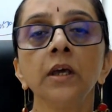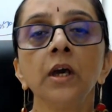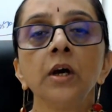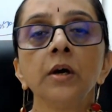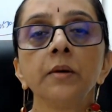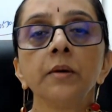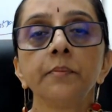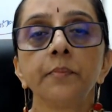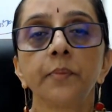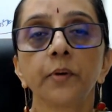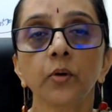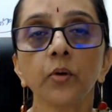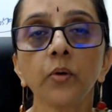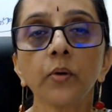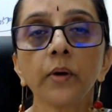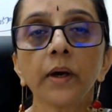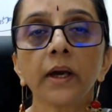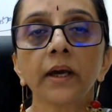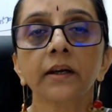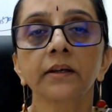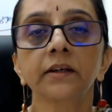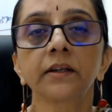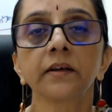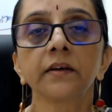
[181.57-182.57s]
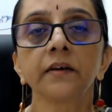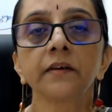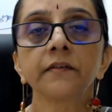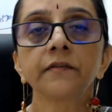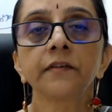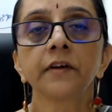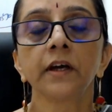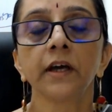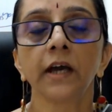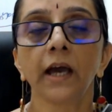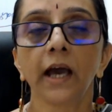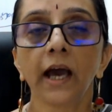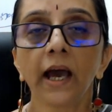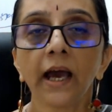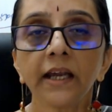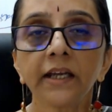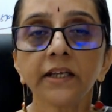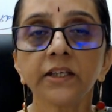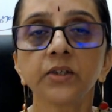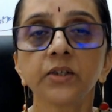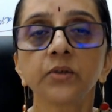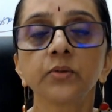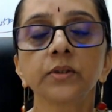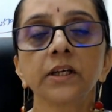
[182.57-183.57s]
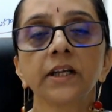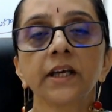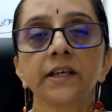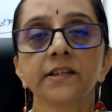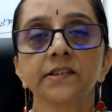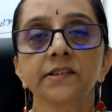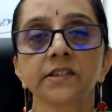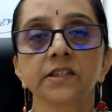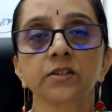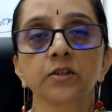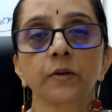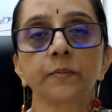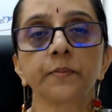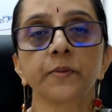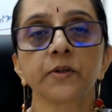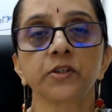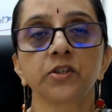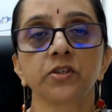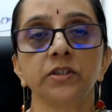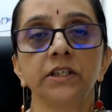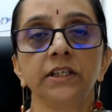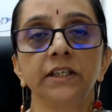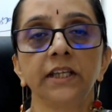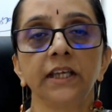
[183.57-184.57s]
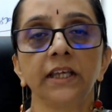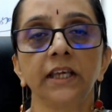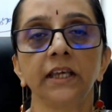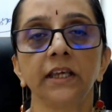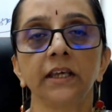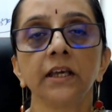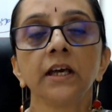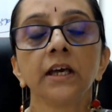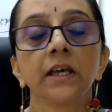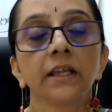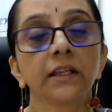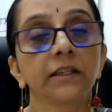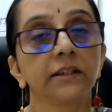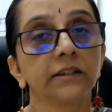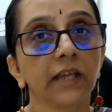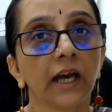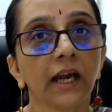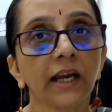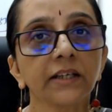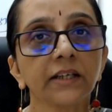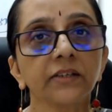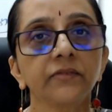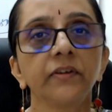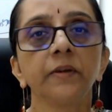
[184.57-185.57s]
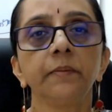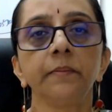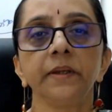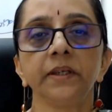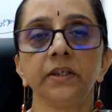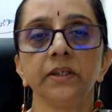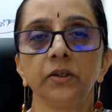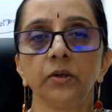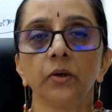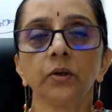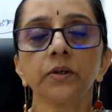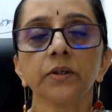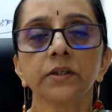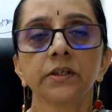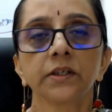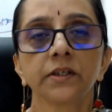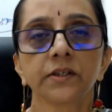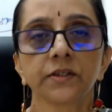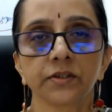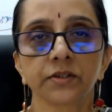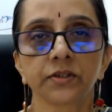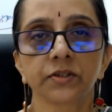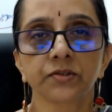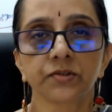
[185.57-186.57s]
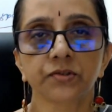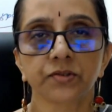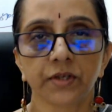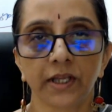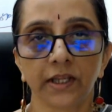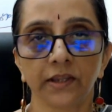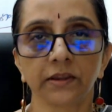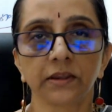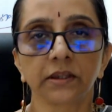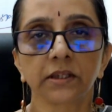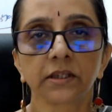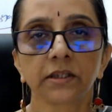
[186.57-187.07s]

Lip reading: proactive and utilize this opportunity, that will be your strength.